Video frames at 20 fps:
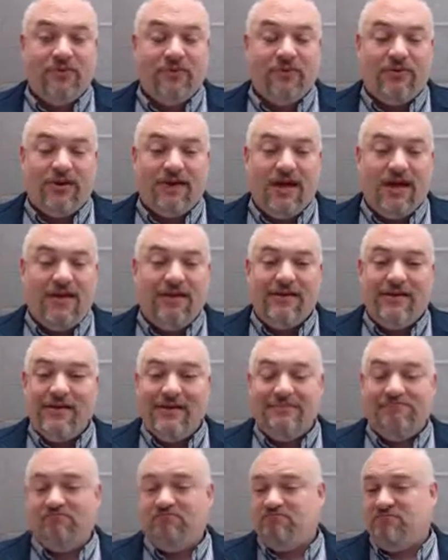Okay?
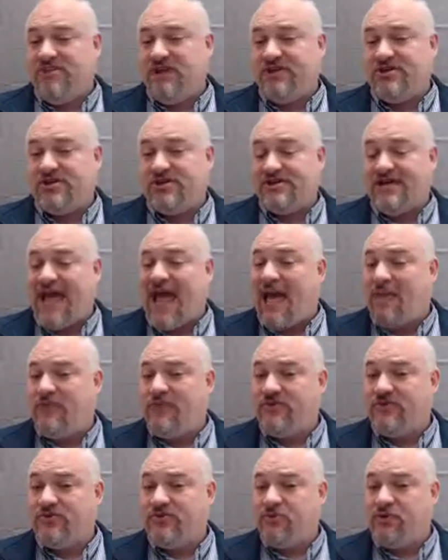It just
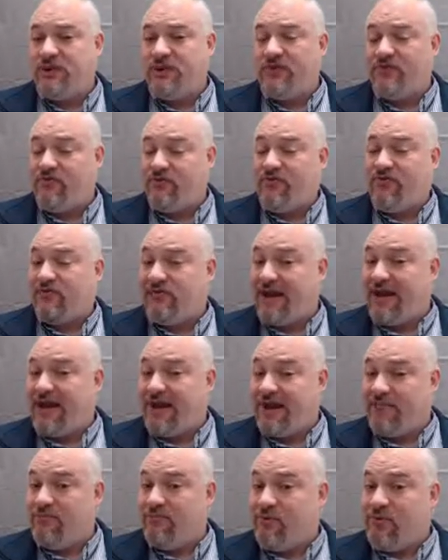happens when the food's ready to
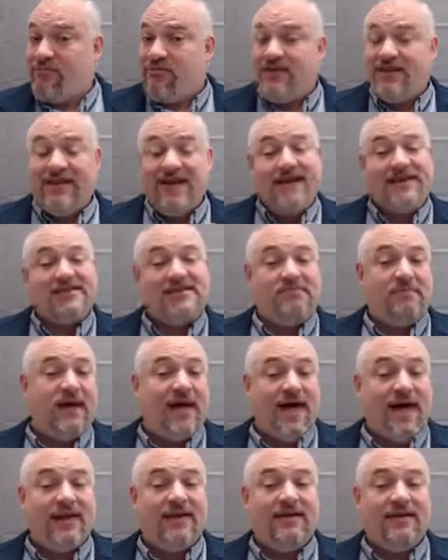get moved to the next
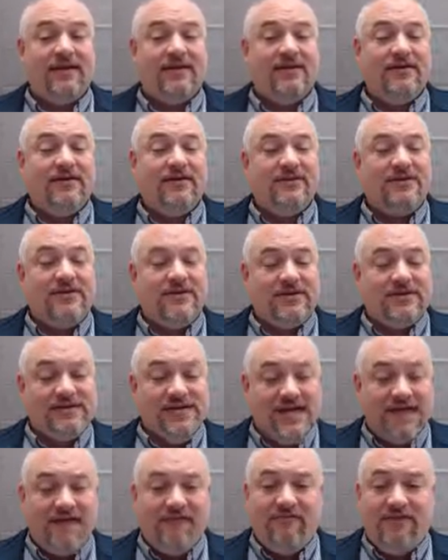spot. So it's
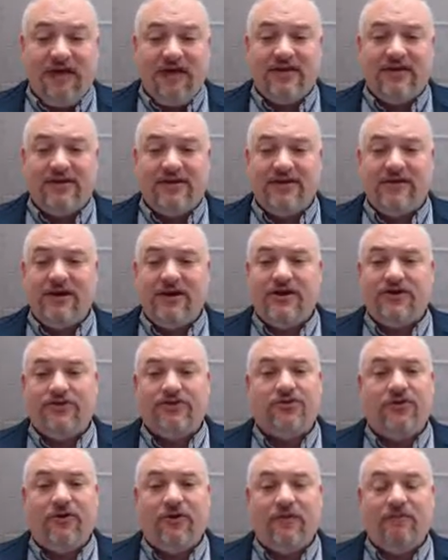involuntary
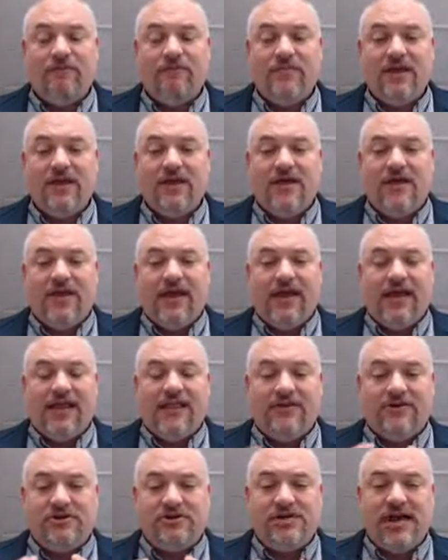control.
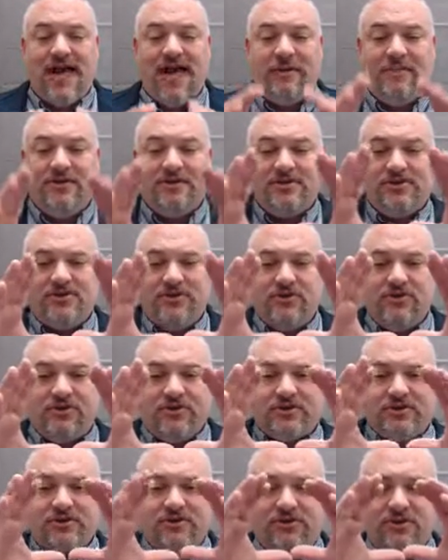And their job is to
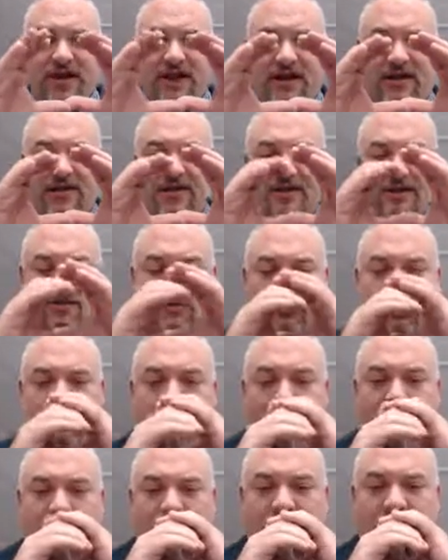constrict
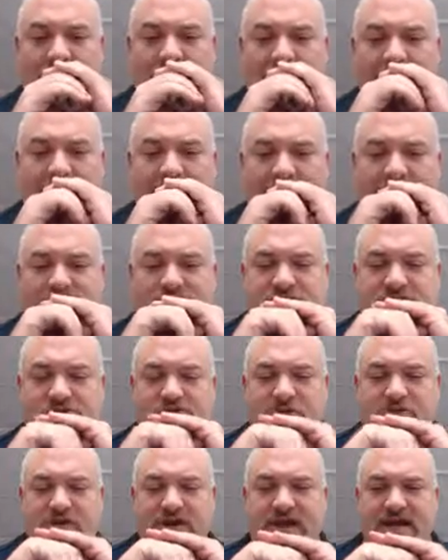and
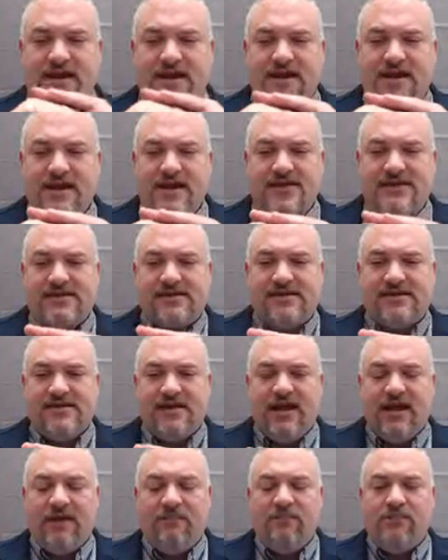squeeze
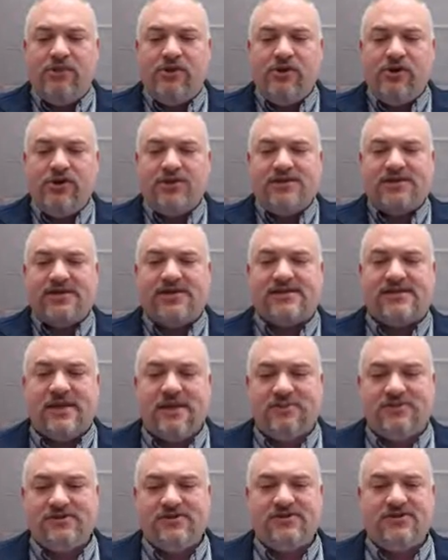and push the
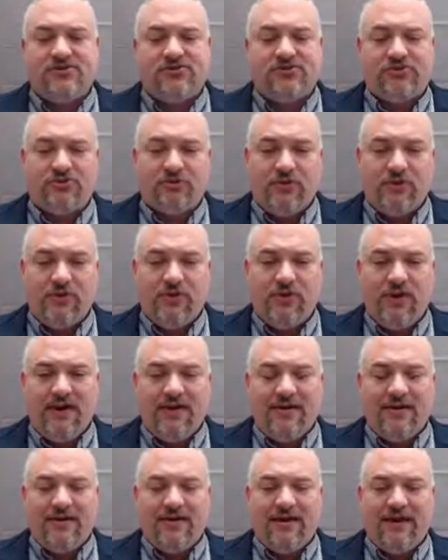substance through.
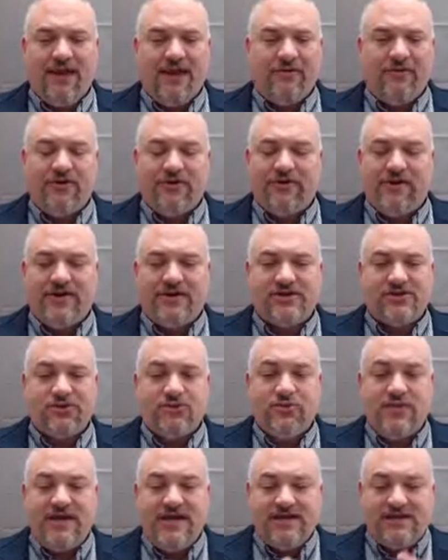Kind of like when you're trying to
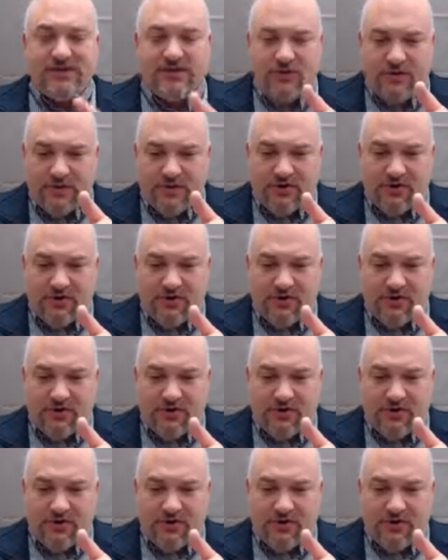squeeze a tube of